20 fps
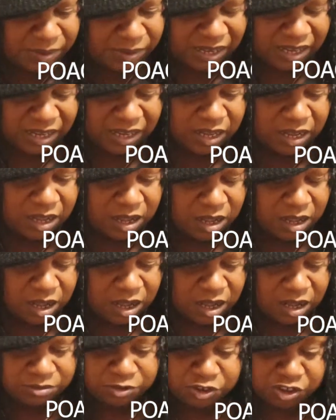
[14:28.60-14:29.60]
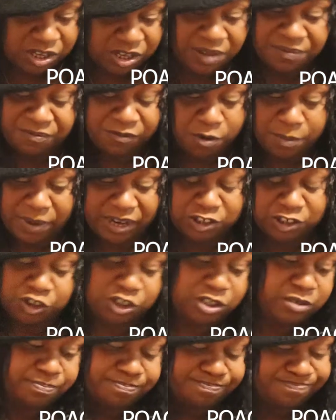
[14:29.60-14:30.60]
be just
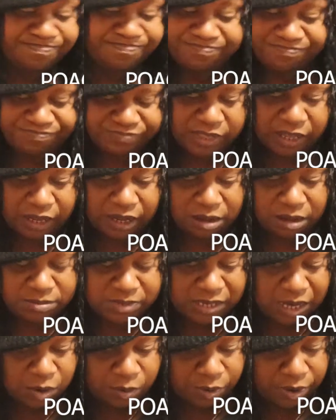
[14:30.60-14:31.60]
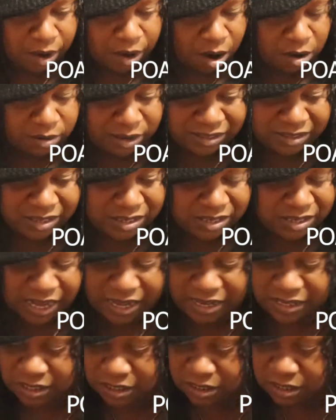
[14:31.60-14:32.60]
information that comes out regarding this
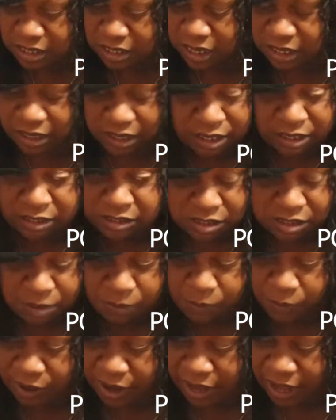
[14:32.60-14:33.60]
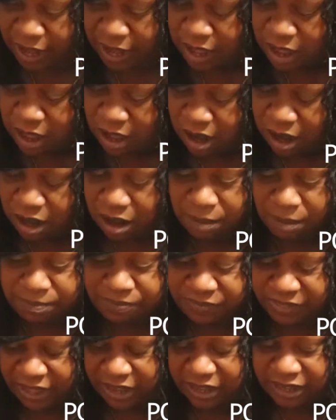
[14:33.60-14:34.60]
case in some way
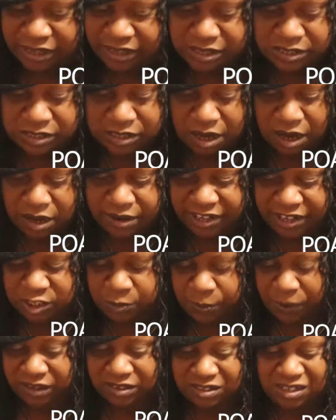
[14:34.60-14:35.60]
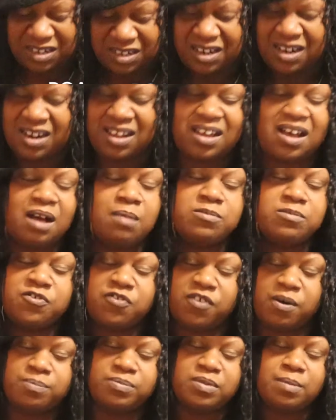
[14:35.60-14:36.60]
that is unexpected, and it comes
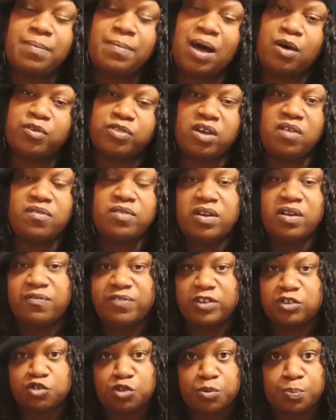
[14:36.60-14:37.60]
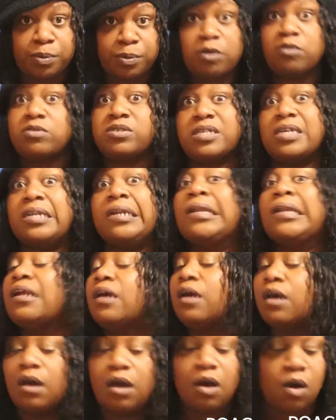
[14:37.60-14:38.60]
from the mouth of an official person.
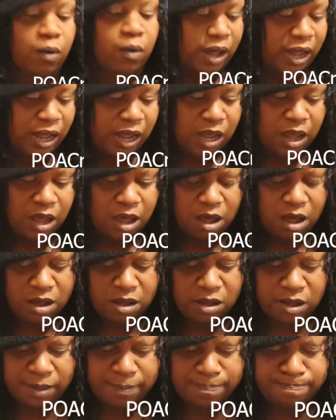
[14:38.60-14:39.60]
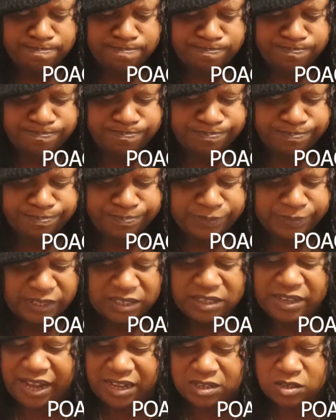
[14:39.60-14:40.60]
Okay,
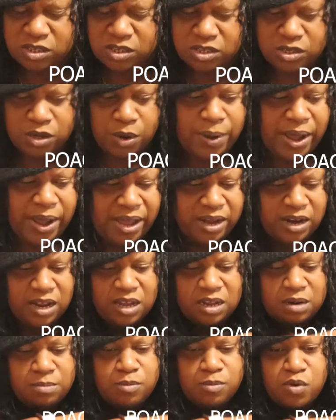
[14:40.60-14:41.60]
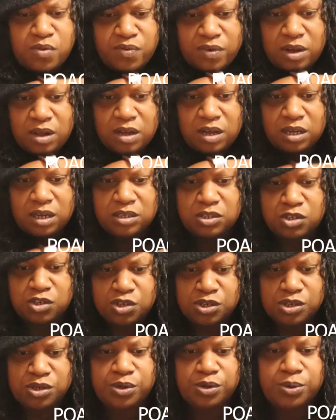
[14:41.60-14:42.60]
yeah, so let's go ahead and move on
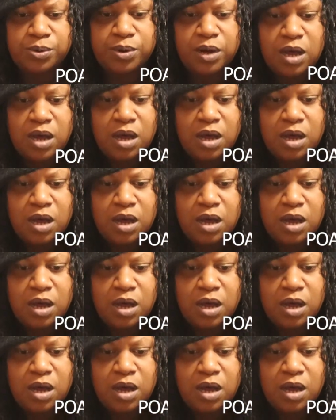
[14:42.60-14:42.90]
to